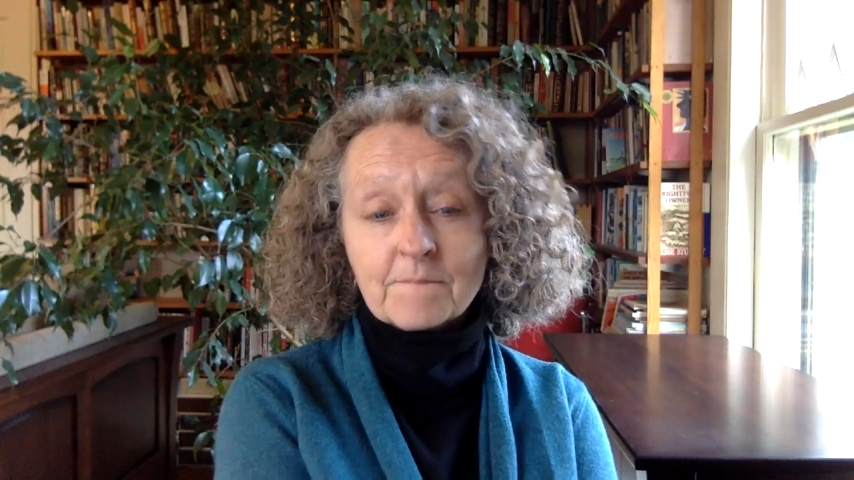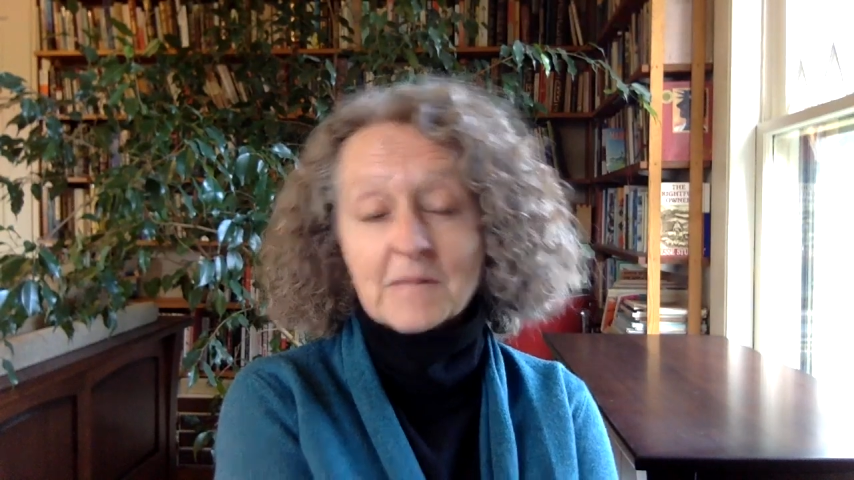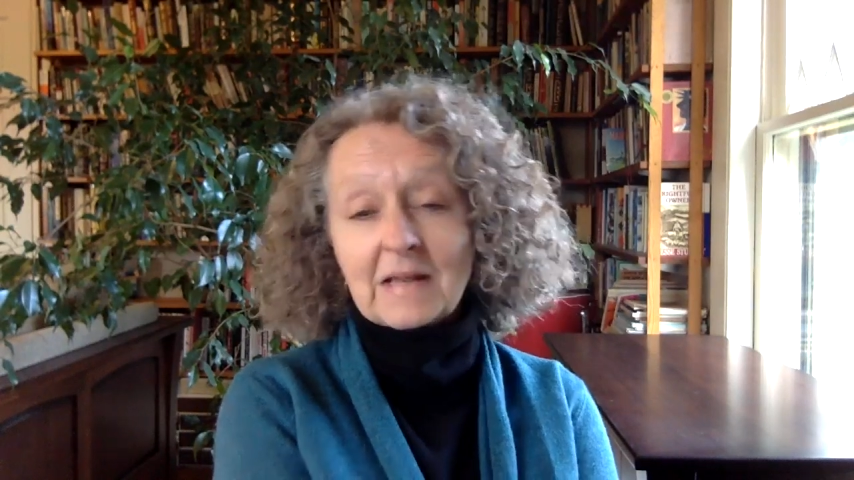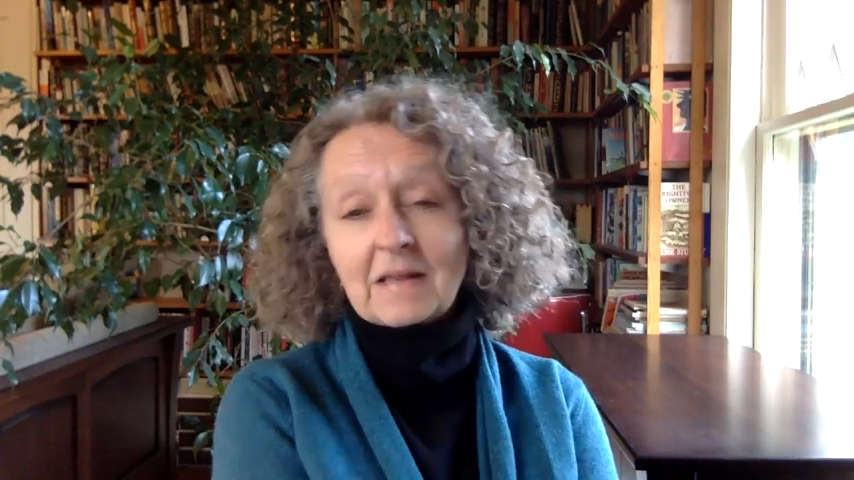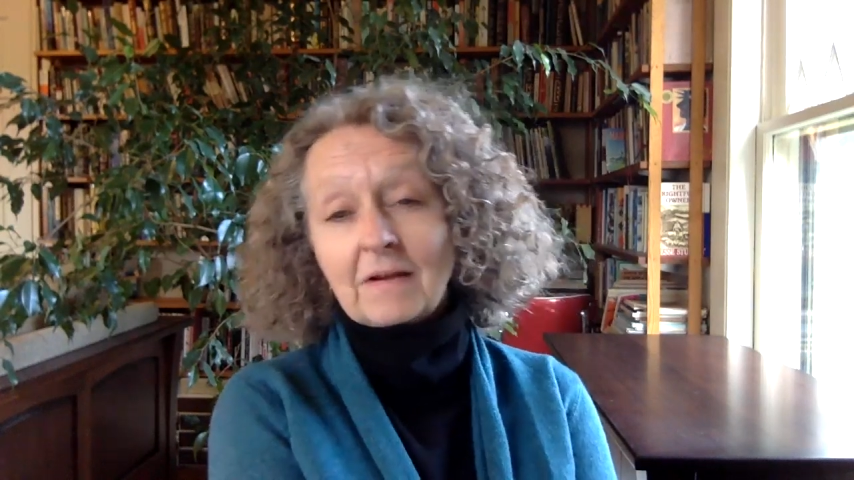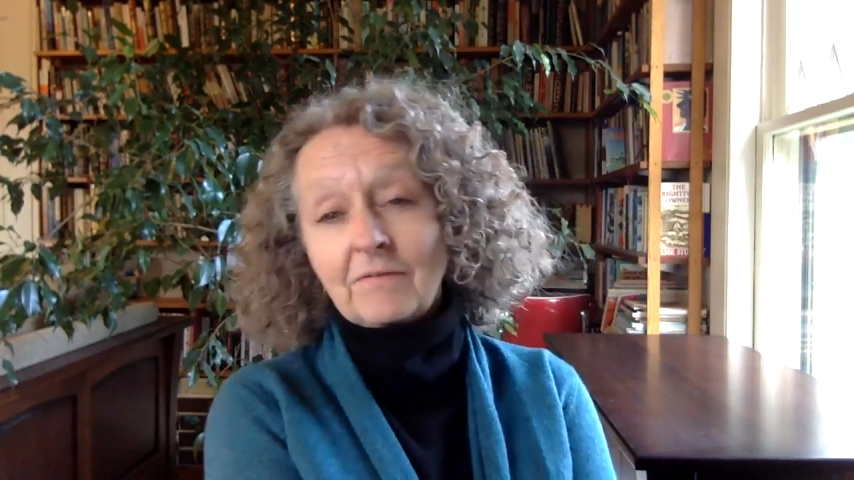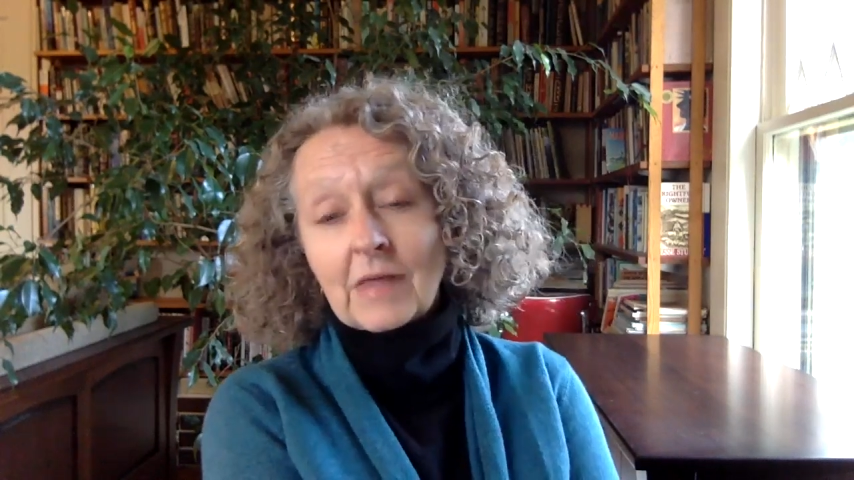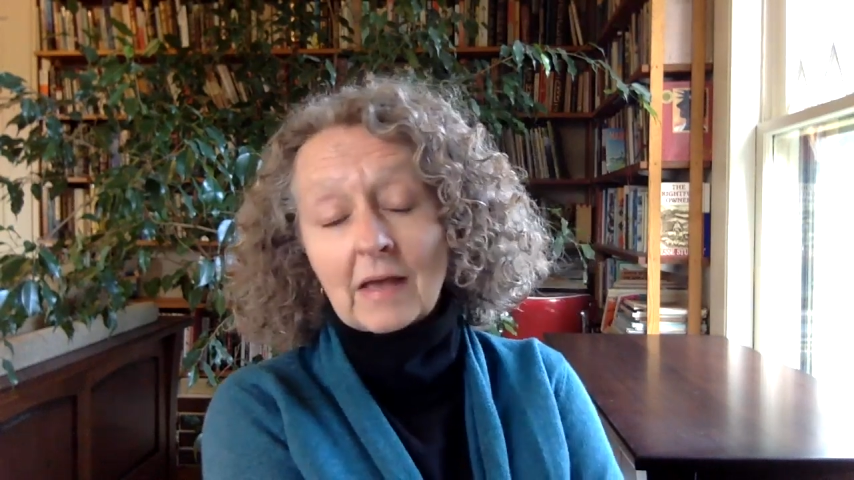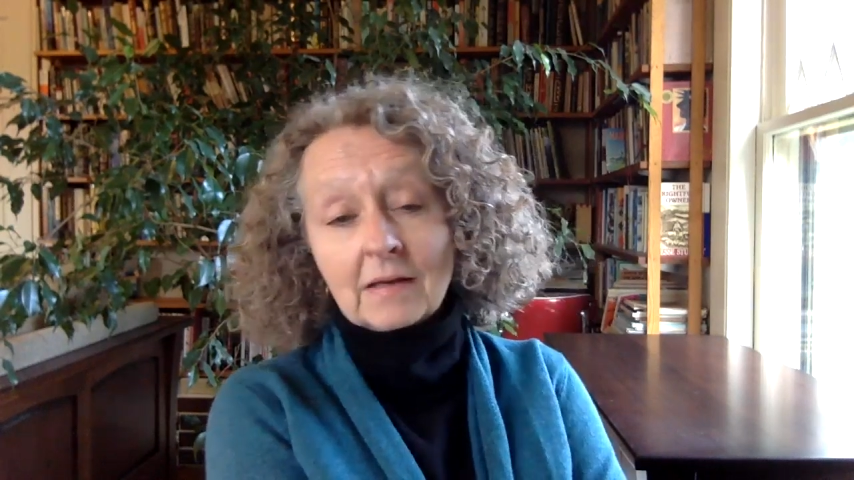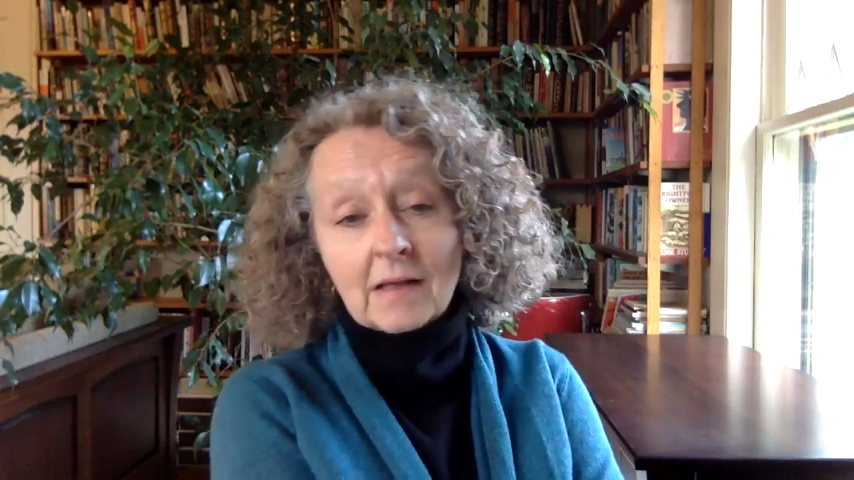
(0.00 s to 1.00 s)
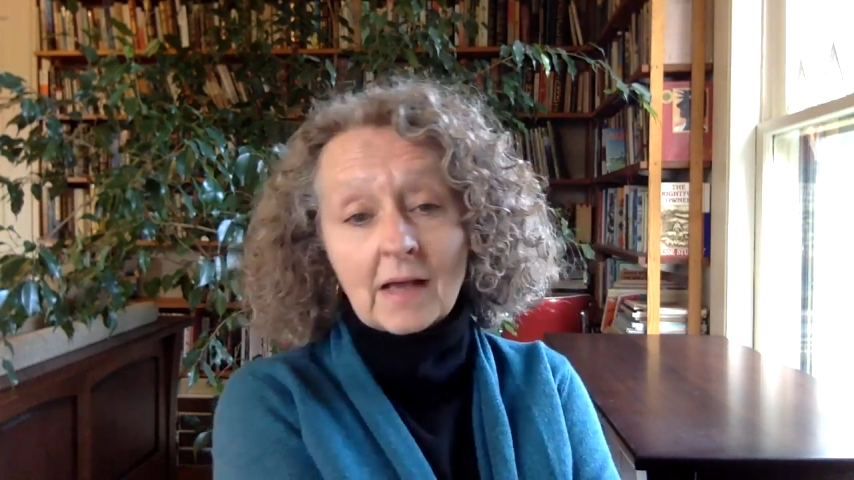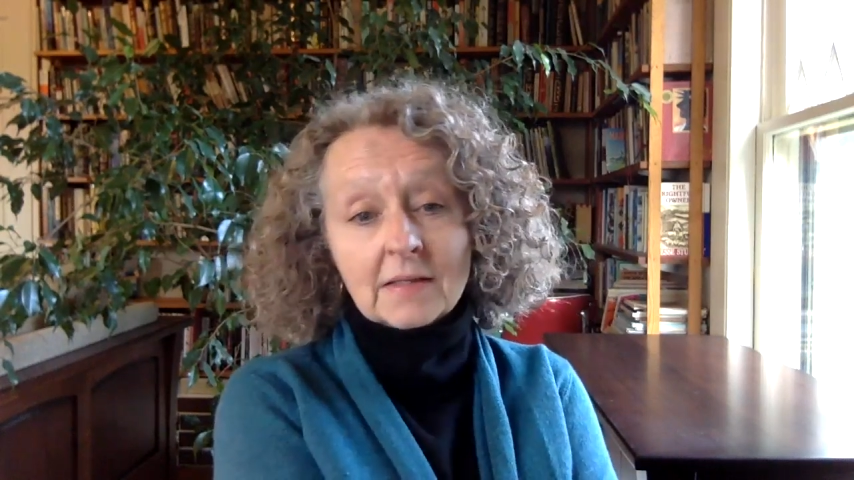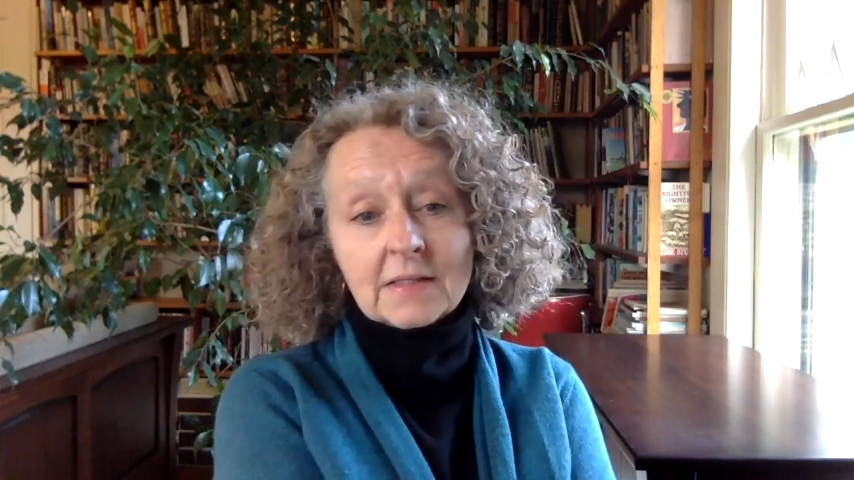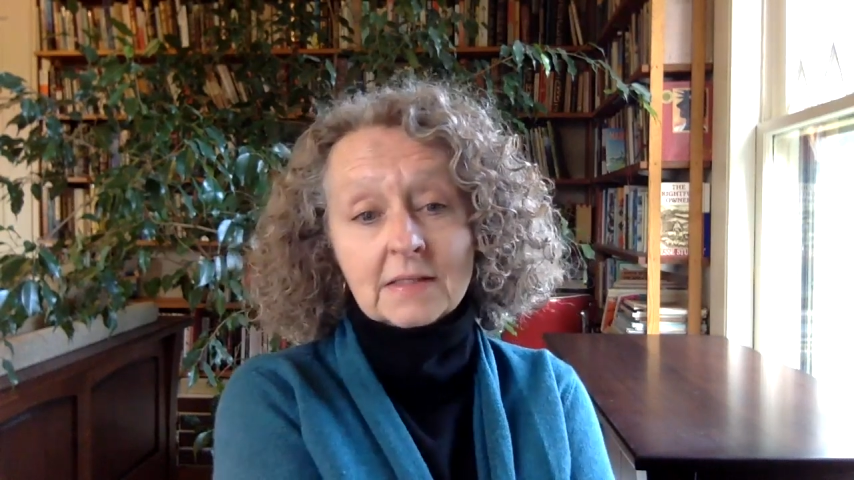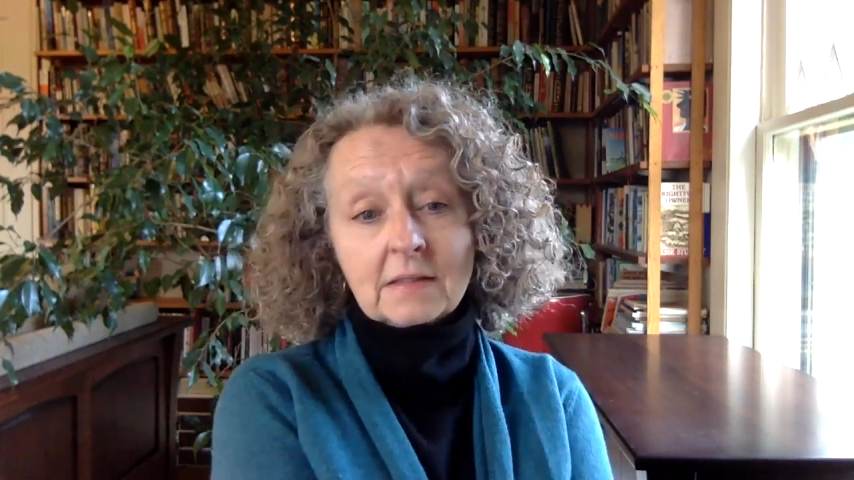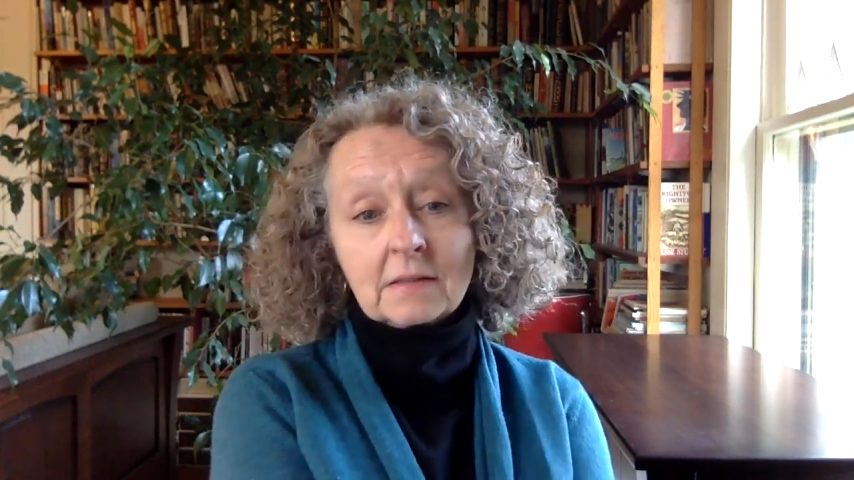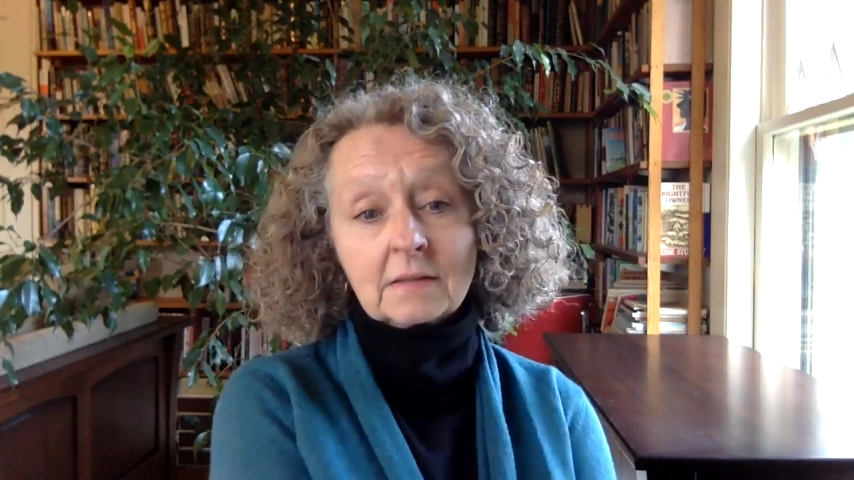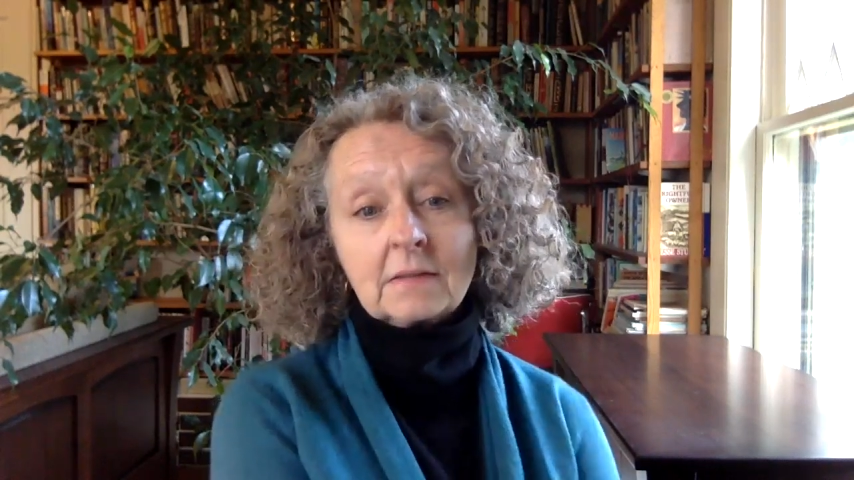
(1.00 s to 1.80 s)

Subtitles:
I love that last